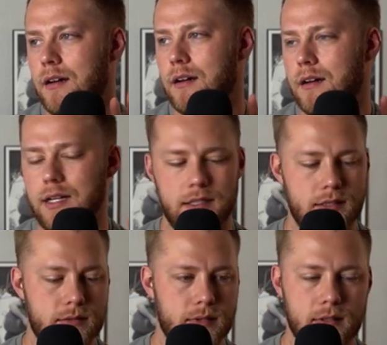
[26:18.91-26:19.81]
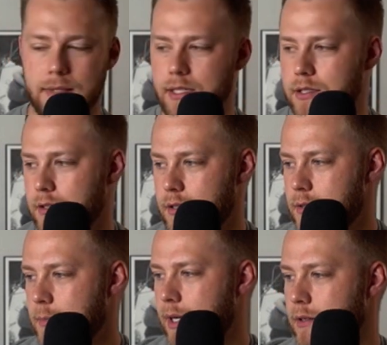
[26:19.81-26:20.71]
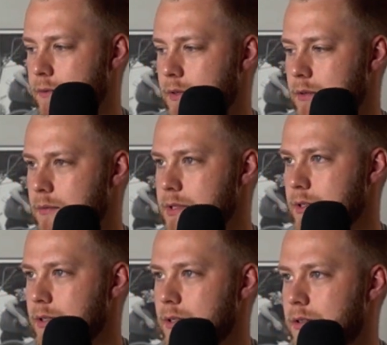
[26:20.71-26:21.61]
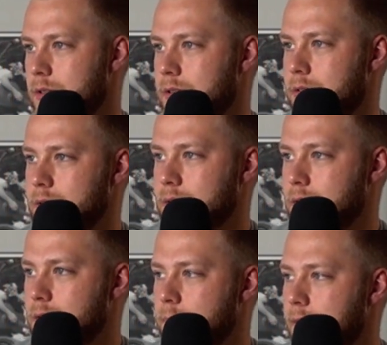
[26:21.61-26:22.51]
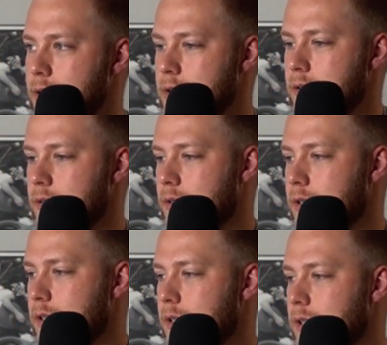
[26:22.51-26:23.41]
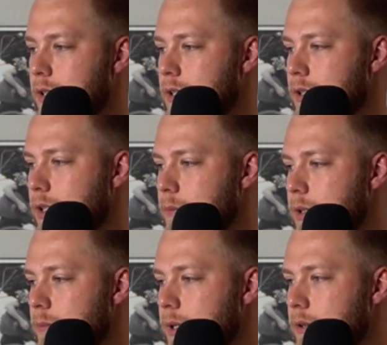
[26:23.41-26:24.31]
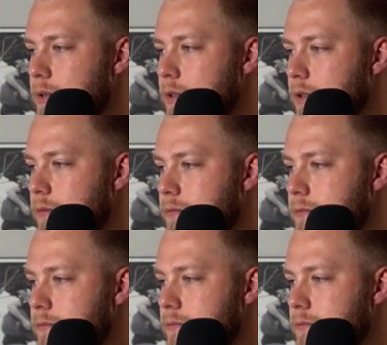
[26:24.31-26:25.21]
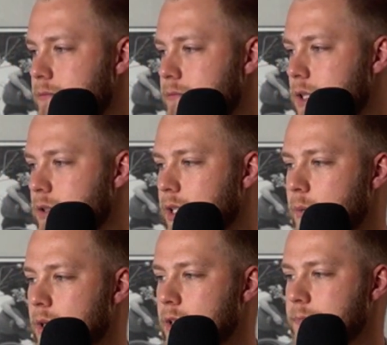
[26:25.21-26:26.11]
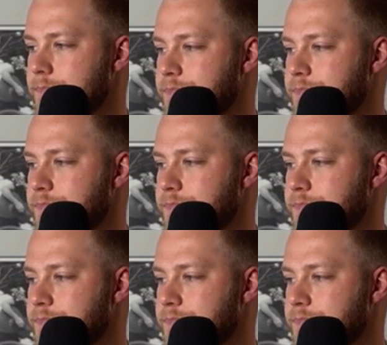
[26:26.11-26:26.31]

I just wanted to make sure this microphone was on. Can you imagine? That'd be embarrassing. Okay, we're good.